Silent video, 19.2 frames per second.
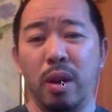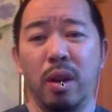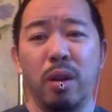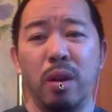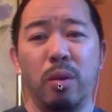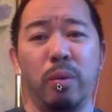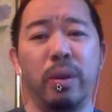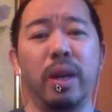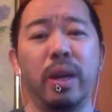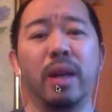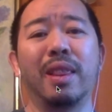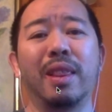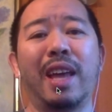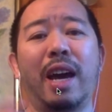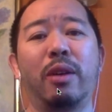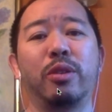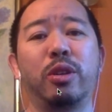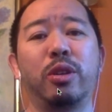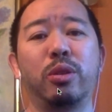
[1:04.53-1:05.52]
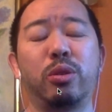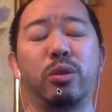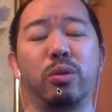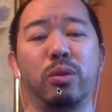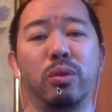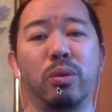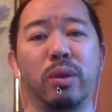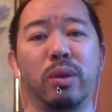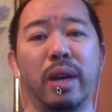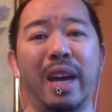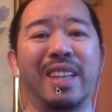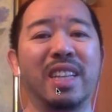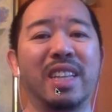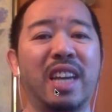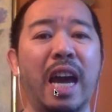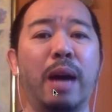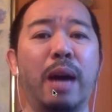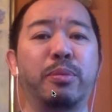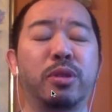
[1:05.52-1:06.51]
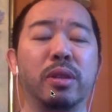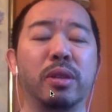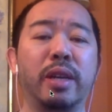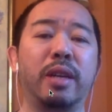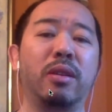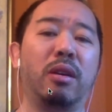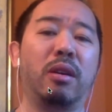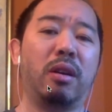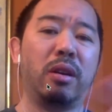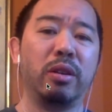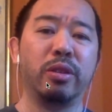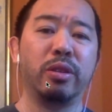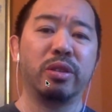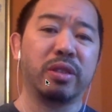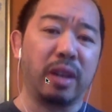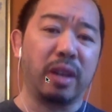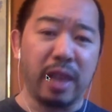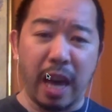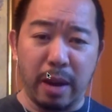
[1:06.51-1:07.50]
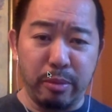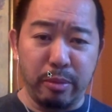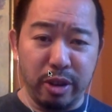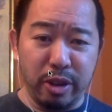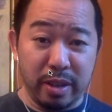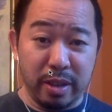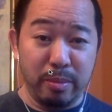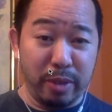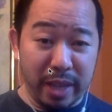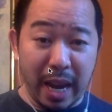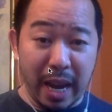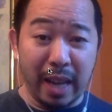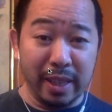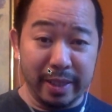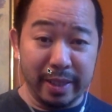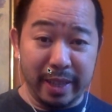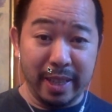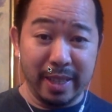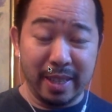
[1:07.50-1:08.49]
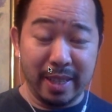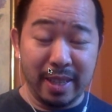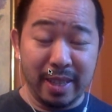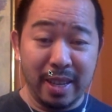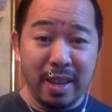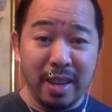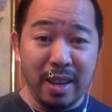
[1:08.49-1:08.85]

We allow you to encapsulate all those collaboration modalities